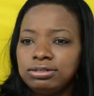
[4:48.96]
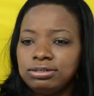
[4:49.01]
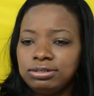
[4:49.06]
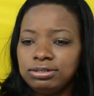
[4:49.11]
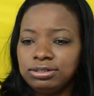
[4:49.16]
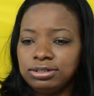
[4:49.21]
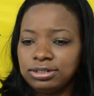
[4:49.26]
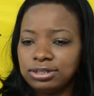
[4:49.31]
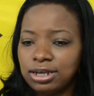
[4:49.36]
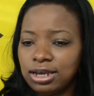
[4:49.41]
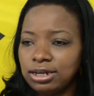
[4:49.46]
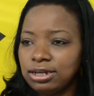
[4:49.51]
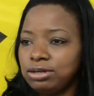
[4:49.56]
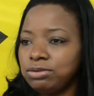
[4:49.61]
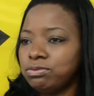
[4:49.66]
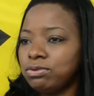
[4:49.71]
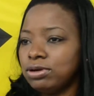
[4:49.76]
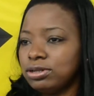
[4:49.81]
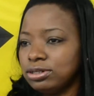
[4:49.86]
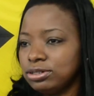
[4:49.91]

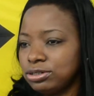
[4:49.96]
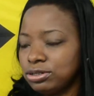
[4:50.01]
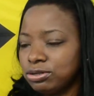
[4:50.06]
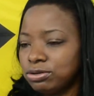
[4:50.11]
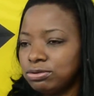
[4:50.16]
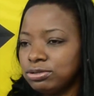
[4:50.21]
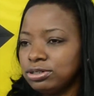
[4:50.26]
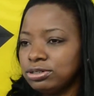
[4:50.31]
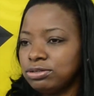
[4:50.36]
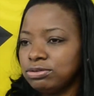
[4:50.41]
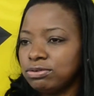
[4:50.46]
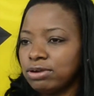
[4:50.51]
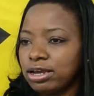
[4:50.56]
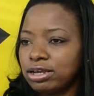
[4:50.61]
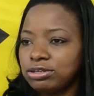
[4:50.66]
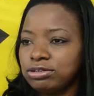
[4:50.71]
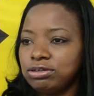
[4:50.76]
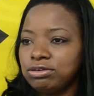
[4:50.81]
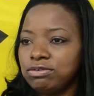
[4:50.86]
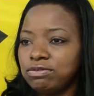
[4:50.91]
wanted to go in the
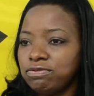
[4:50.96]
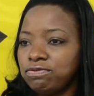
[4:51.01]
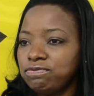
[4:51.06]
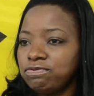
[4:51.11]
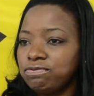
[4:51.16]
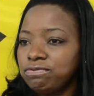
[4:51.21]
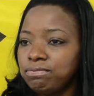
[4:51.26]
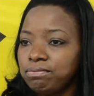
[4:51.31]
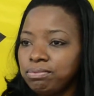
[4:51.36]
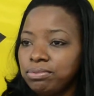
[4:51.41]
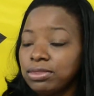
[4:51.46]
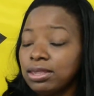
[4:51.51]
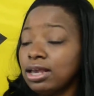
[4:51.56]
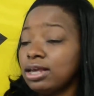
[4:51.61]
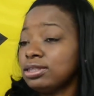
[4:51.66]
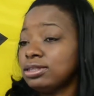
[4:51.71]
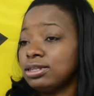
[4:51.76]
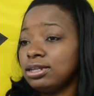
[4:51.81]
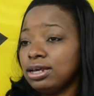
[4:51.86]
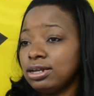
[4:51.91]
direction of
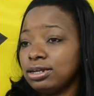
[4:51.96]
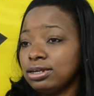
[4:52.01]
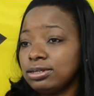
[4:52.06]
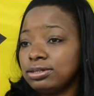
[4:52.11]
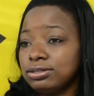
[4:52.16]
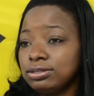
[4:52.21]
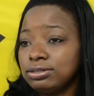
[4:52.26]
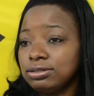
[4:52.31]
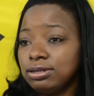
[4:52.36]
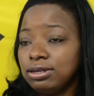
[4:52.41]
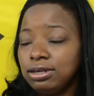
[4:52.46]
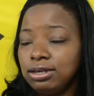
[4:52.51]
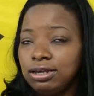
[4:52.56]
athletics.